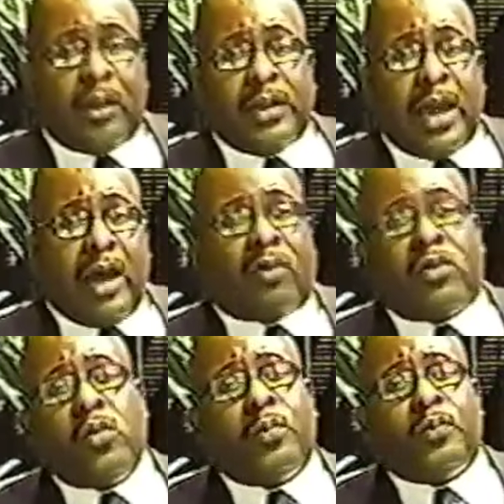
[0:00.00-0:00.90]
Now,
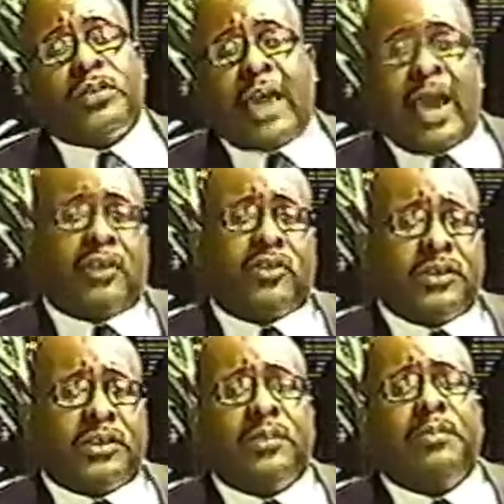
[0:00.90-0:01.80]
coup was actually
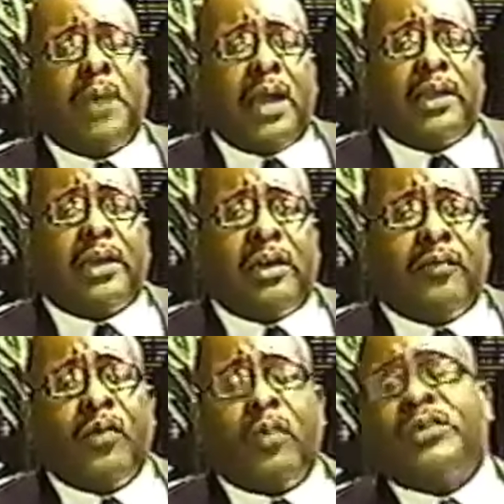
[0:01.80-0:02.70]
symbolic of
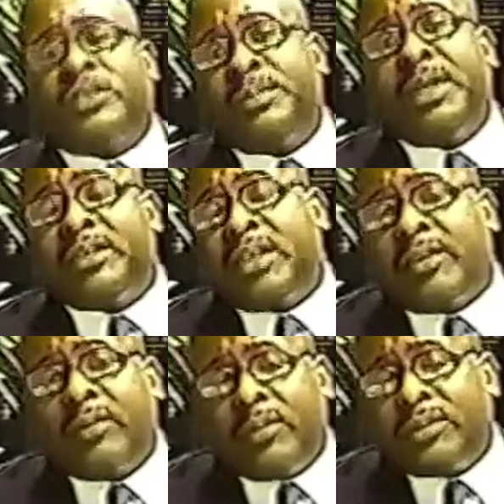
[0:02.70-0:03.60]
what was
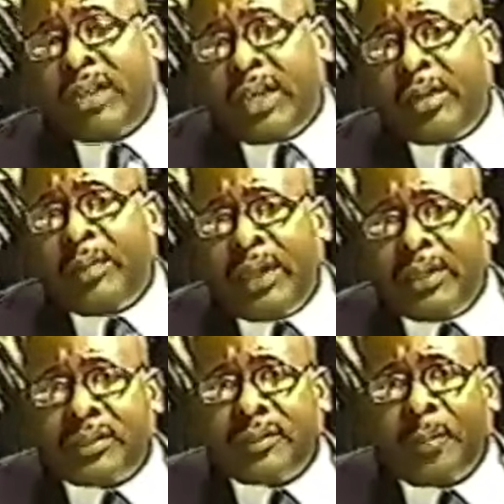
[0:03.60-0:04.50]
taking place.